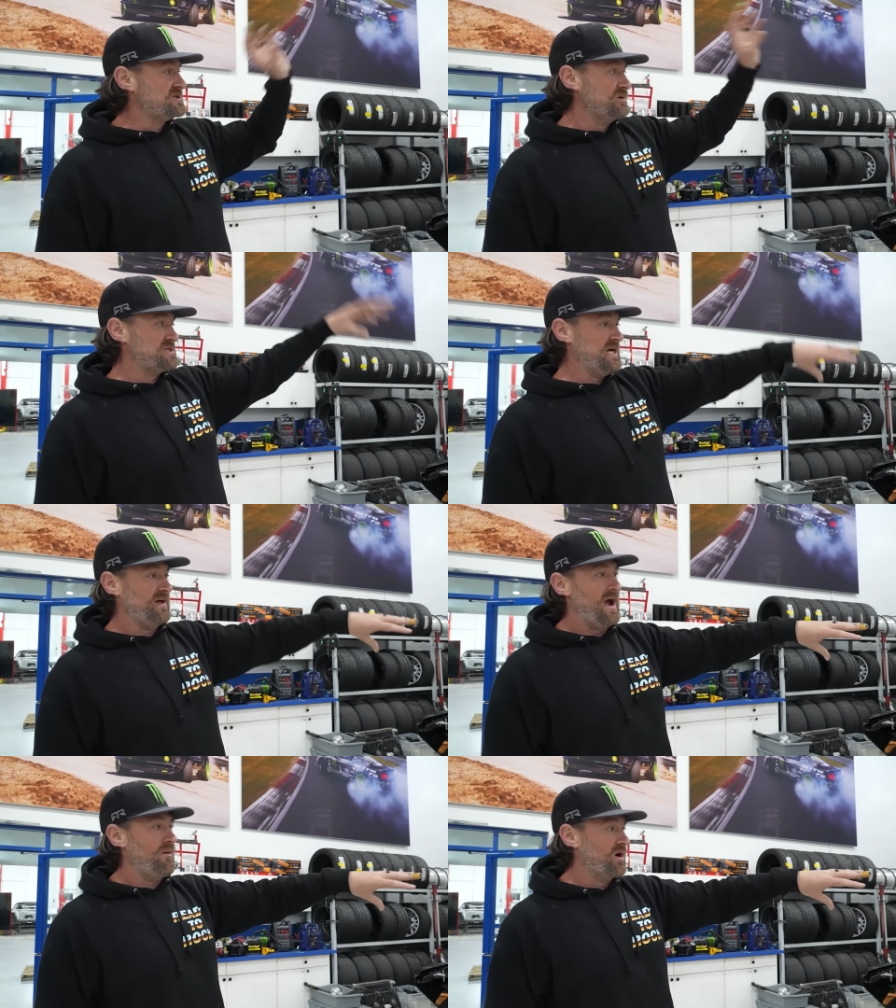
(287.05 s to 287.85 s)
So we'll see how
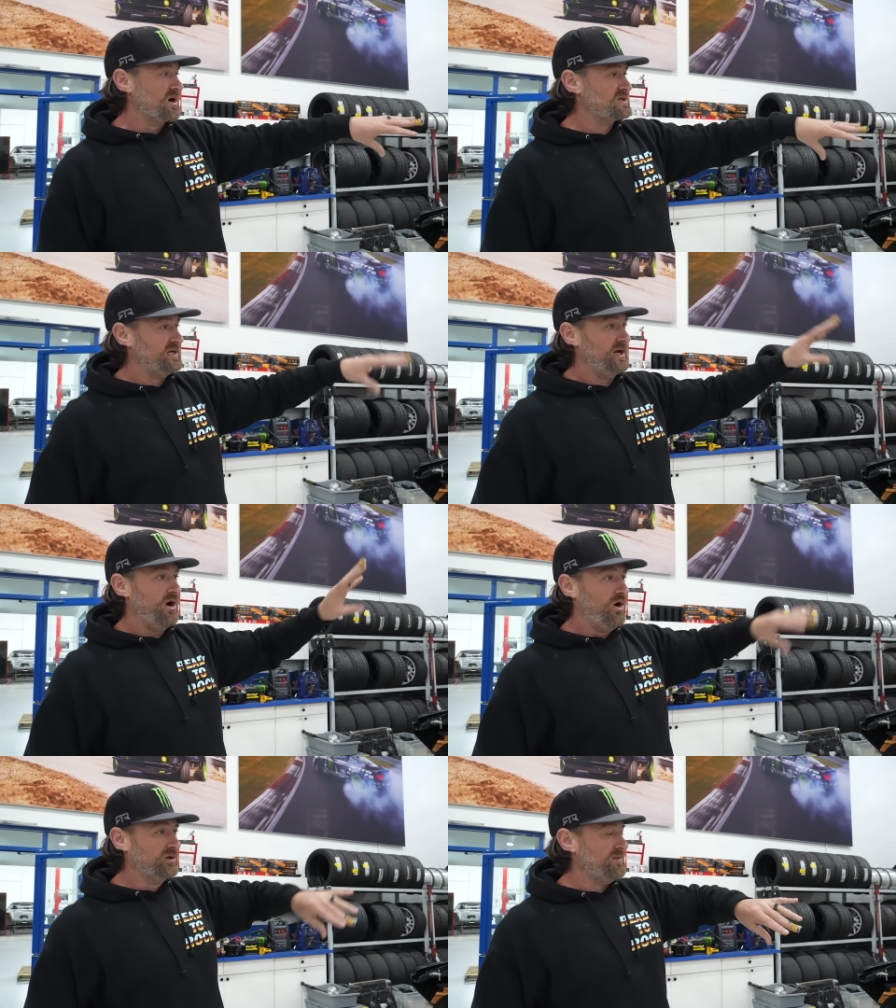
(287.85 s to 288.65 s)
that works. And then
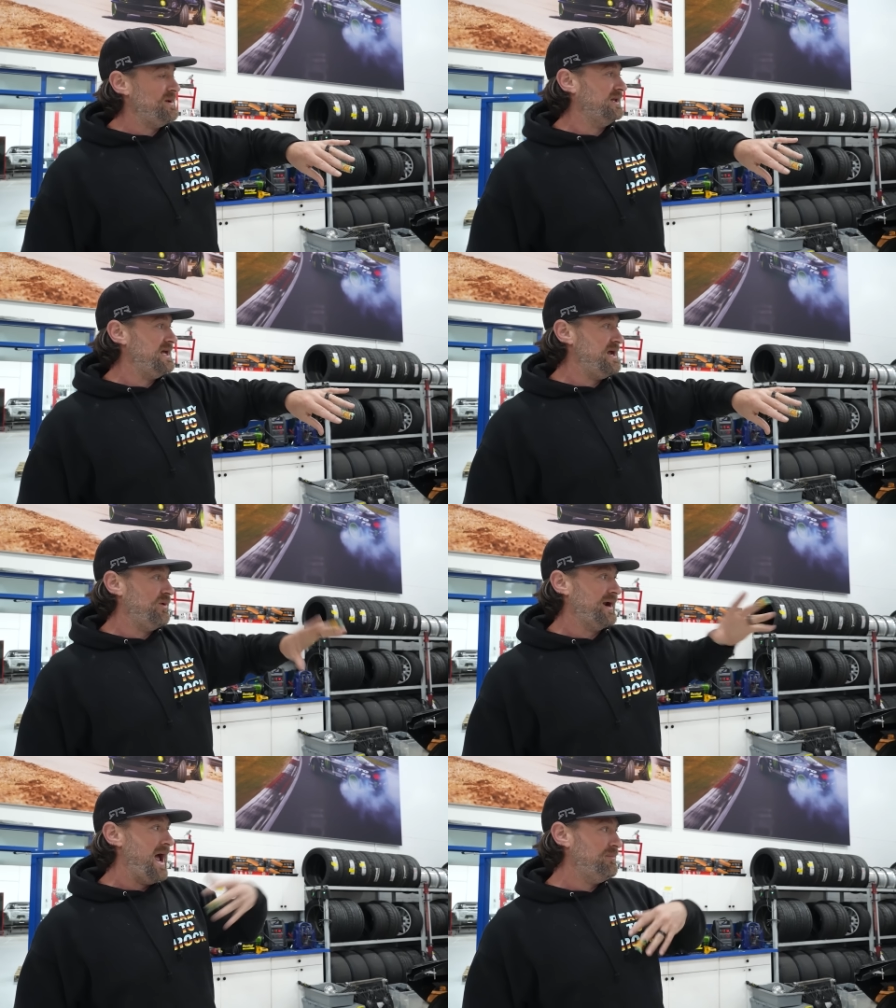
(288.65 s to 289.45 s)
ultimately
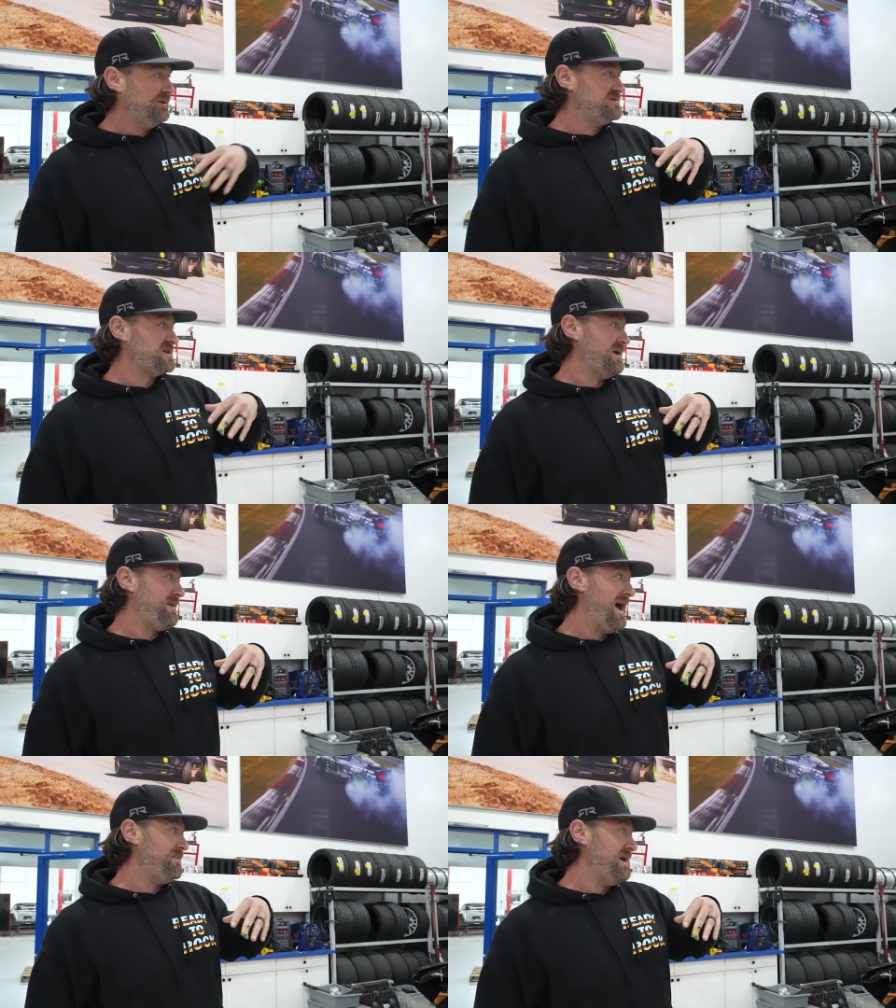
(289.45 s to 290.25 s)
what I believe is gonna be
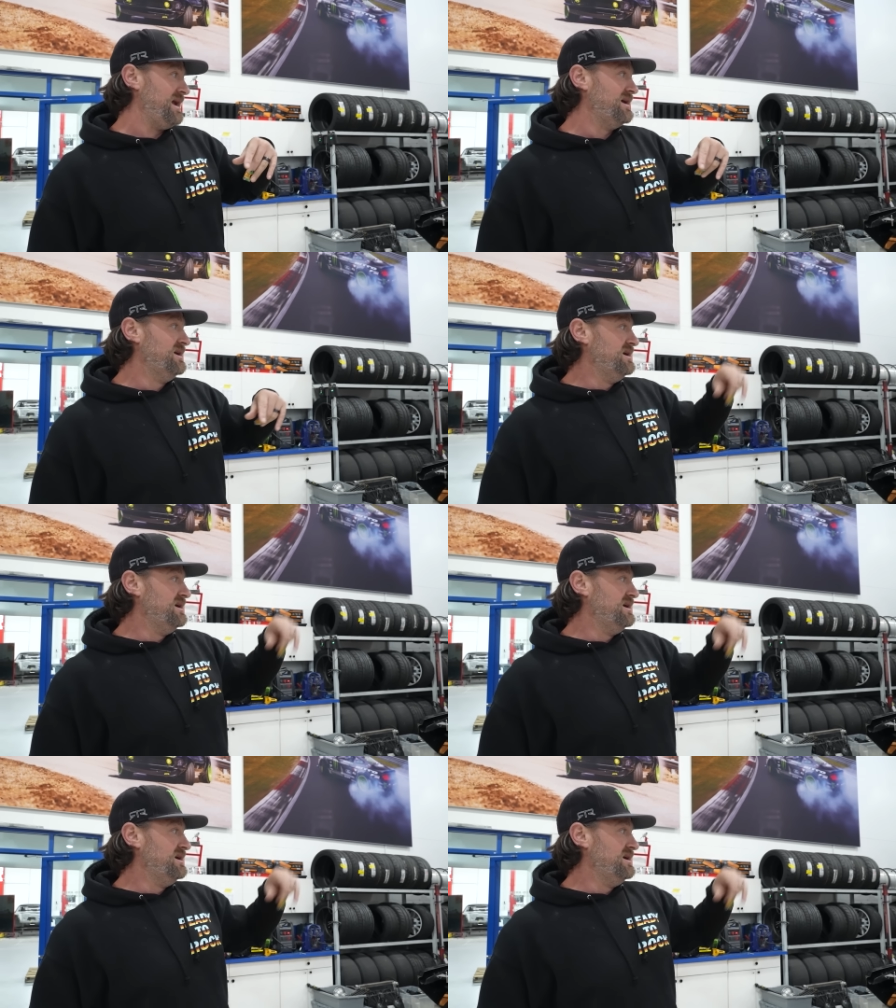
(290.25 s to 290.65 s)
happening